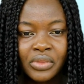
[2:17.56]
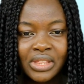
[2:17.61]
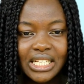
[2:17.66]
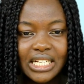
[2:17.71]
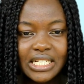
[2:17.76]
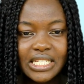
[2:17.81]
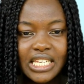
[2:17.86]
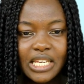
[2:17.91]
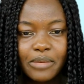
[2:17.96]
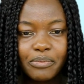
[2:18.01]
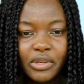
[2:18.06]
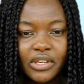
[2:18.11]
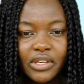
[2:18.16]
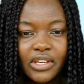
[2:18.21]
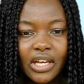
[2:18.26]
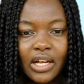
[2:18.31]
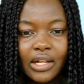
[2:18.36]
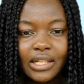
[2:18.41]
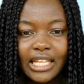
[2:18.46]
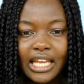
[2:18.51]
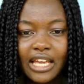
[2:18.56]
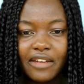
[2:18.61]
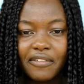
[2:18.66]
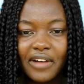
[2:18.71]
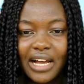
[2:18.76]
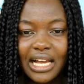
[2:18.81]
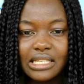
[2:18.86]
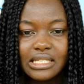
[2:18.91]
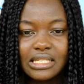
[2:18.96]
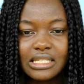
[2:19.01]
The TPLF
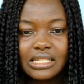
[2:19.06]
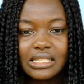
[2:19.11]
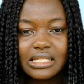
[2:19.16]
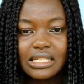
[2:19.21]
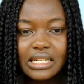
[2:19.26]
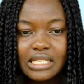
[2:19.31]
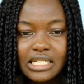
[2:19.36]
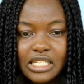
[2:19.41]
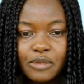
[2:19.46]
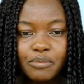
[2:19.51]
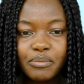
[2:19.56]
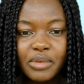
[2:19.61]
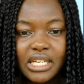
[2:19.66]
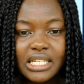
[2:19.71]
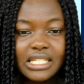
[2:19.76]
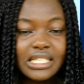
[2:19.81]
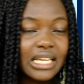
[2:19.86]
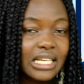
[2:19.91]
has since been